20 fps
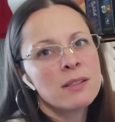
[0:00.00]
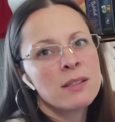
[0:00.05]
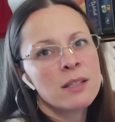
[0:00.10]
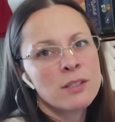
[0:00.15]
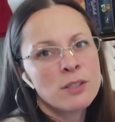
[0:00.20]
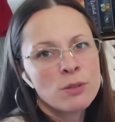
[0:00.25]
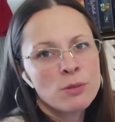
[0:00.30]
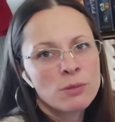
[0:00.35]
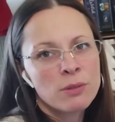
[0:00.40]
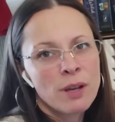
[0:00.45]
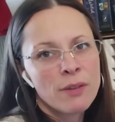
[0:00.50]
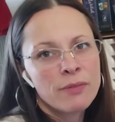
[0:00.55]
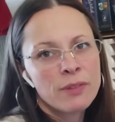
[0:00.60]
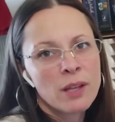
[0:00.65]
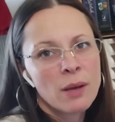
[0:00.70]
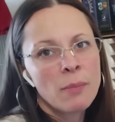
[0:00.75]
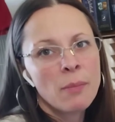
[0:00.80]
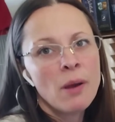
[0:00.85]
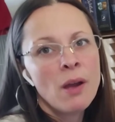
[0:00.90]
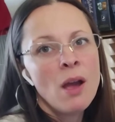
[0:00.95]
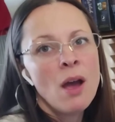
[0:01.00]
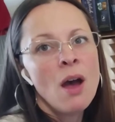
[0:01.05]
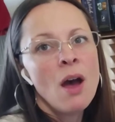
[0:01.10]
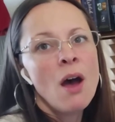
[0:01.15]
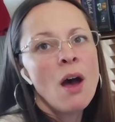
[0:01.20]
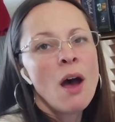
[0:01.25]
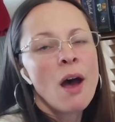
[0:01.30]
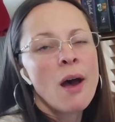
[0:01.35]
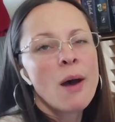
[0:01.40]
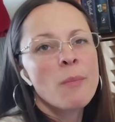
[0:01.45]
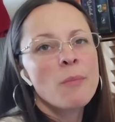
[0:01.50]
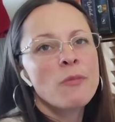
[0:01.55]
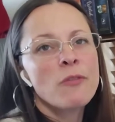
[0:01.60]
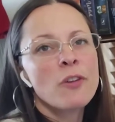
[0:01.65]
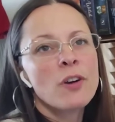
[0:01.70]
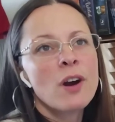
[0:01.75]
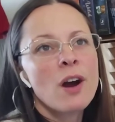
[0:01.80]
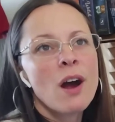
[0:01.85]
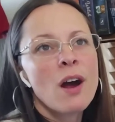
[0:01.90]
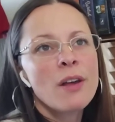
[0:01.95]
that you love them.
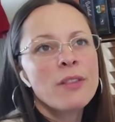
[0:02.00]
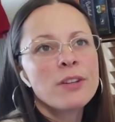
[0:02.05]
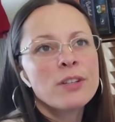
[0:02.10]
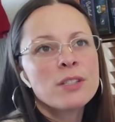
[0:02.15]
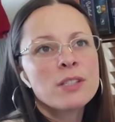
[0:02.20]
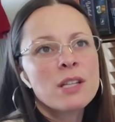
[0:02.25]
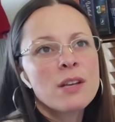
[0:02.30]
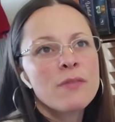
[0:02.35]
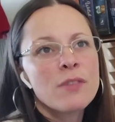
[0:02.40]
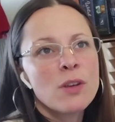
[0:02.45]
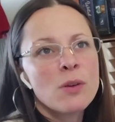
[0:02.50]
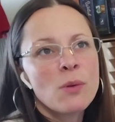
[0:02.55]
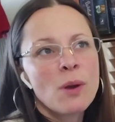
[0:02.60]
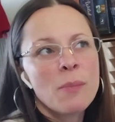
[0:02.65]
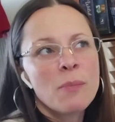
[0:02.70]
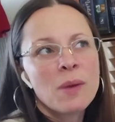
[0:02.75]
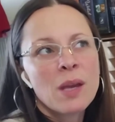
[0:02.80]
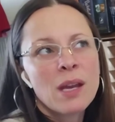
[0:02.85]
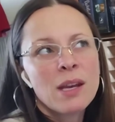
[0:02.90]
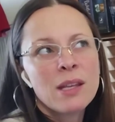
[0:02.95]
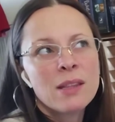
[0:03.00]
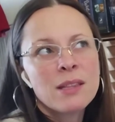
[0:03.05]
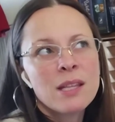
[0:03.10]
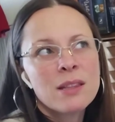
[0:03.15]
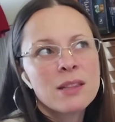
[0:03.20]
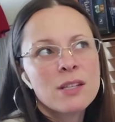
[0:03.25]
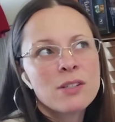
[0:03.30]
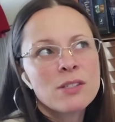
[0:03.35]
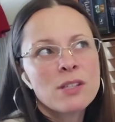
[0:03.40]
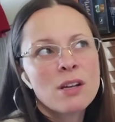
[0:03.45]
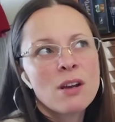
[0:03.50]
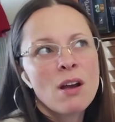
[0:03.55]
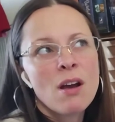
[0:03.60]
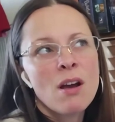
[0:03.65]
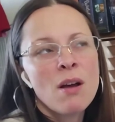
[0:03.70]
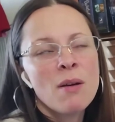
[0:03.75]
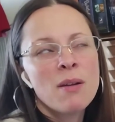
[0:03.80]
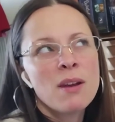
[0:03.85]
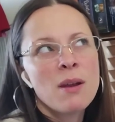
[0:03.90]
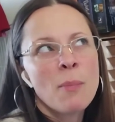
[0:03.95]
For others of you, I'm getting that there's an
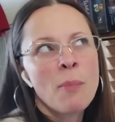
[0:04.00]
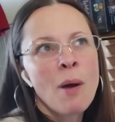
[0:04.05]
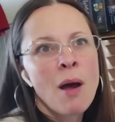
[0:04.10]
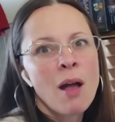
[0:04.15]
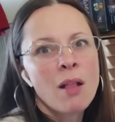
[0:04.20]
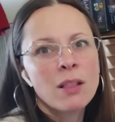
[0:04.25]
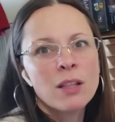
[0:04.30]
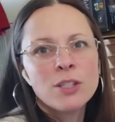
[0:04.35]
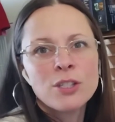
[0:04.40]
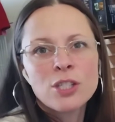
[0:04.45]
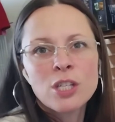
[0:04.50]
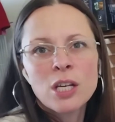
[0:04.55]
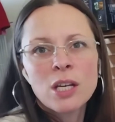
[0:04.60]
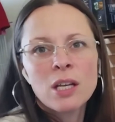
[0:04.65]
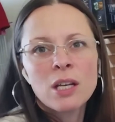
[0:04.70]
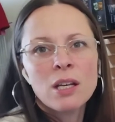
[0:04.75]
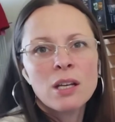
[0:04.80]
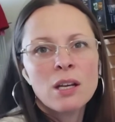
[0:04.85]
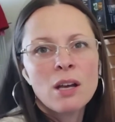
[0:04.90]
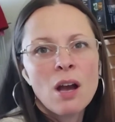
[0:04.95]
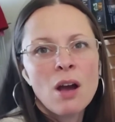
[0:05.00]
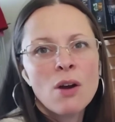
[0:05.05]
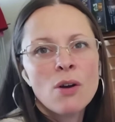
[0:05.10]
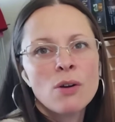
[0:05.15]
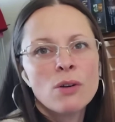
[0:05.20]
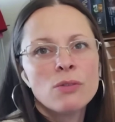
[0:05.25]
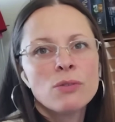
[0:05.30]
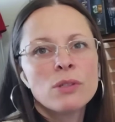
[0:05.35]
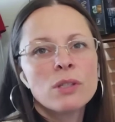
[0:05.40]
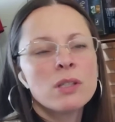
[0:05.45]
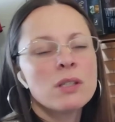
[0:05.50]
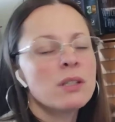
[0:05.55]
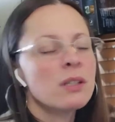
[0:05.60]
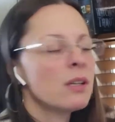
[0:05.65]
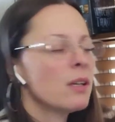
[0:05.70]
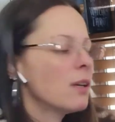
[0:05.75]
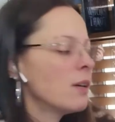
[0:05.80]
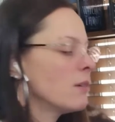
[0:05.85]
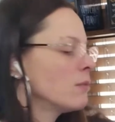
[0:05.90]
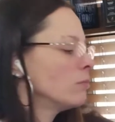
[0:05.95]
apology owed.
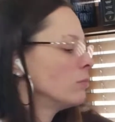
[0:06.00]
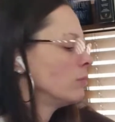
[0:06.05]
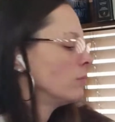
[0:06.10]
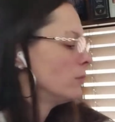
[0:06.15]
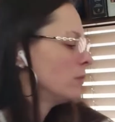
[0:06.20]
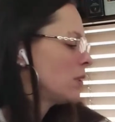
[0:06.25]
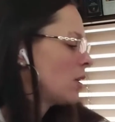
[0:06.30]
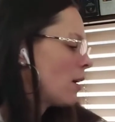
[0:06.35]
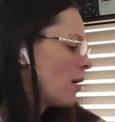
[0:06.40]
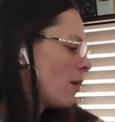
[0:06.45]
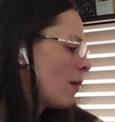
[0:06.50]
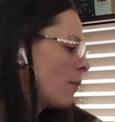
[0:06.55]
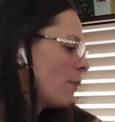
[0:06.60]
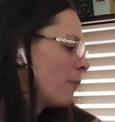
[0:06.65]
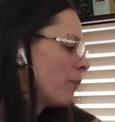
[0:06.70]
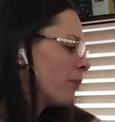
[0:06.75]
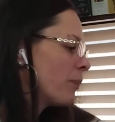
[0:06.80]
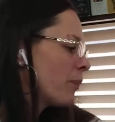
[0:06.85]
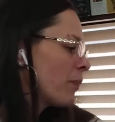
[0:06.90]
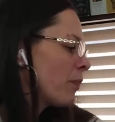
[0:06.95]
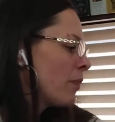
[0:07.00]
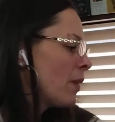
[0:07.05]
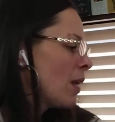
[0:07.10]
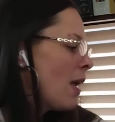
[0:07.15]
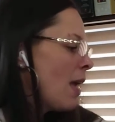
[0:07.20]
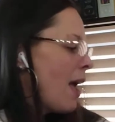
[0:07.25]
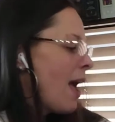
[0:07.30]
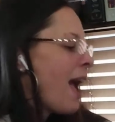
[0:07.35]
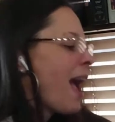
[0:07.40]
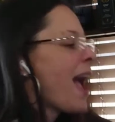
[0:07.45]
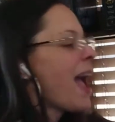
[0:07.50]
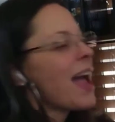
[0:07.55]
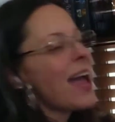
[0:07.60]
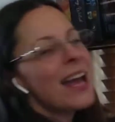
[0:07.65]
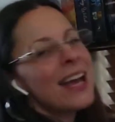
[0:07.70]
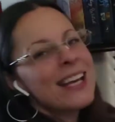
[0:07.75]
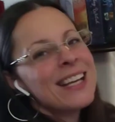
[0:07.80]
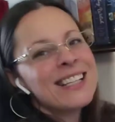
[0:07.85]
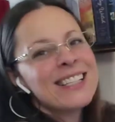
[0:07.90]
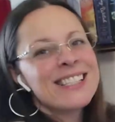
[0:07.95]
And
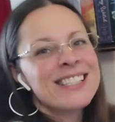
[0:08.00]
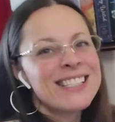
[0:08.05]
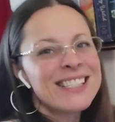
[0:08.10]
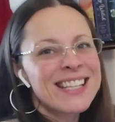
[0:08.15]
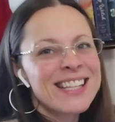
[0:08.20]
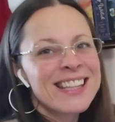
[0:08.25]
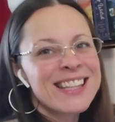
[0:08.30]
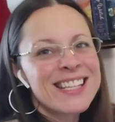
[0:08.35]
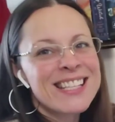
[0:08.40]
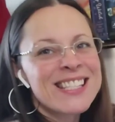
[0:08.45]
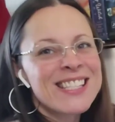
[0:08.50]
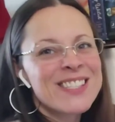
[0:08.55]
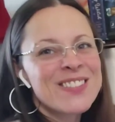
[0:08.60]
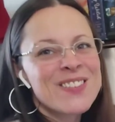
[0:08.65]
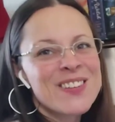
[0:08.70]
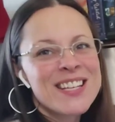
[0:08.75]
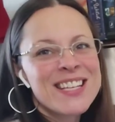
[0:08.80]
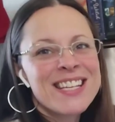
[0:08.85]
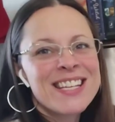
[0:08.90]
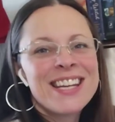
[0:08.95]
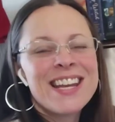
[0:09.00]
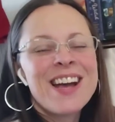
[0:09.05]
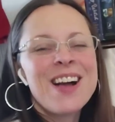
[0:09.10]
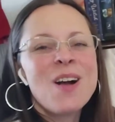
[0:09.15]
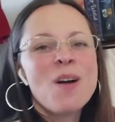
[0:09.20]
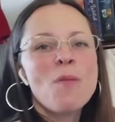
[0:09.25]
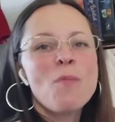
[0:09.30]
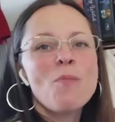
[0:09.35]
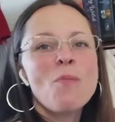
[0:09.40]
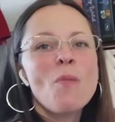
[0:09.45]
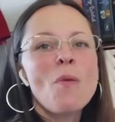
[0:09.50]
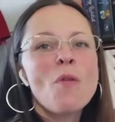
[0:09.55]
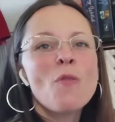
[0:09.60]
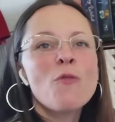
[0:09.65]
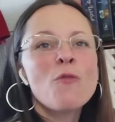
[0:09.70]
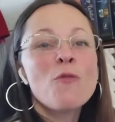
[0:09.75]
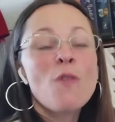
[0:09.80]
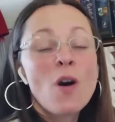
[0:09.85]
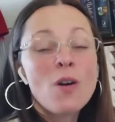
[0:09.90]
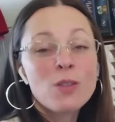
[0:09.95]
this one,
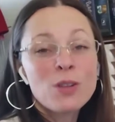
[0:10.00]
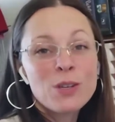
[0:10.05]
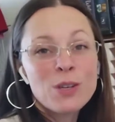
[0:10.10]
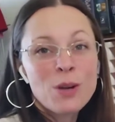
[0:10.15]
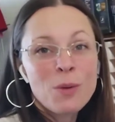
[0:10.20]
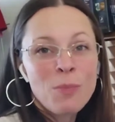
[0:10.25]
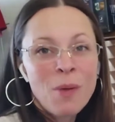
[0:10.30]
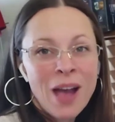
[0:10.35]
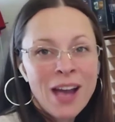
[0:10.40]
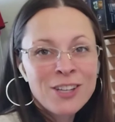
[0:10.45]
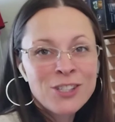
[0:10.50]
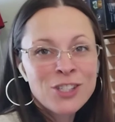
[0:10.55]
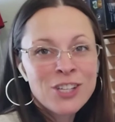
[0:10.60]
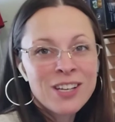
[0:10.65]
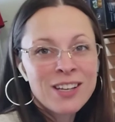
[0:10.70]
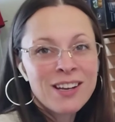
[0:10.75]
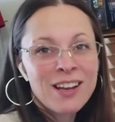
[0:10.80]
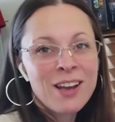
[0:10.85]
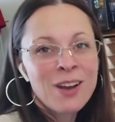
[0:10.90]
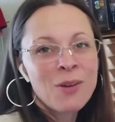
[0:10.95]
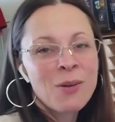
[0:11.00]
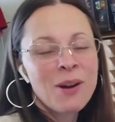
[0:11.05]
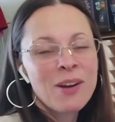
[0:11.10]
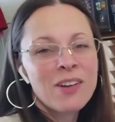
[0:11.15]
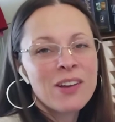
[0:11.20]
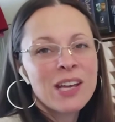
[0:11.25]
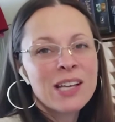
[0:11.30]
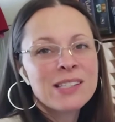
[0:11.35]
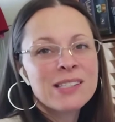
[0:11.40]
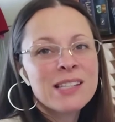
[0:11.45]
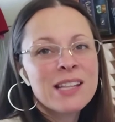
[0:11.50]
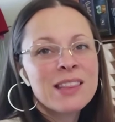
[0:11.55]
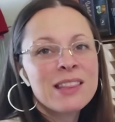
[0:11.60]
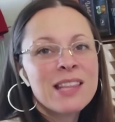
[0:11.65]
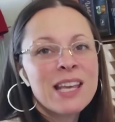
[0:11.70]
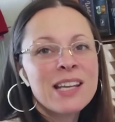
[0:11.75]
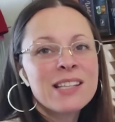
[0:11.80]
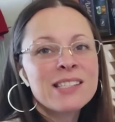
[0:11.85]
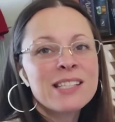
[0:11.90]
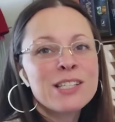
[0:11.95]
follow your passion, Aquarius. The
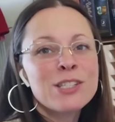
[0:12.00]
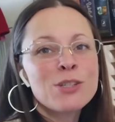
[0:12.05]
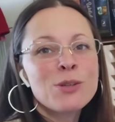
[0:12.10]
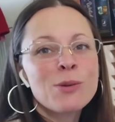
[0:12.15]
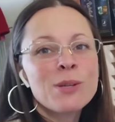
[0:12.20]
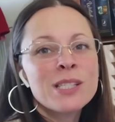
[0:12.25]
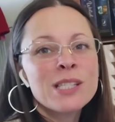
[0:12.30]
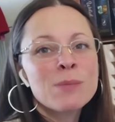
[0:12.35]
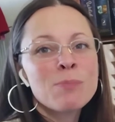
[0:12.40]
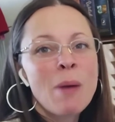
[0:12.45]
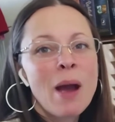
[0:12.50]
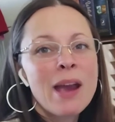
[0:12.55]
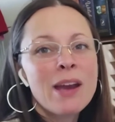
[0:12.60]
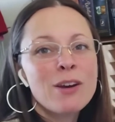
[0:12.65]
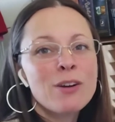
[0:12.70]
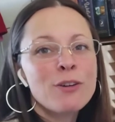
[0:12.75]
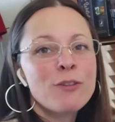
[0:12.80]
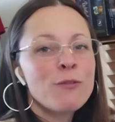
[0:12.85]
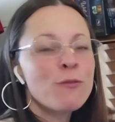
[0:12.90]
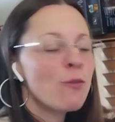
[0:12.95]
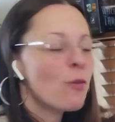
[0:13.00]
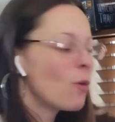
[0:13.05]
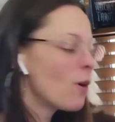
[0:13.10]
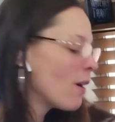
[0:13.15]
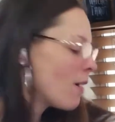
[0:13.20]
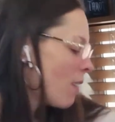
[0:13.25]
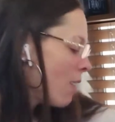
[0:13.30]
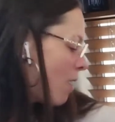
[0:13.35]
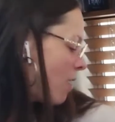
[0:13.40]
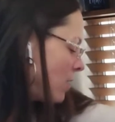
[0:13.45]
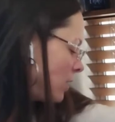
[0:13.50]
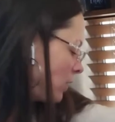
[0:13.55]
things that you're inspired for,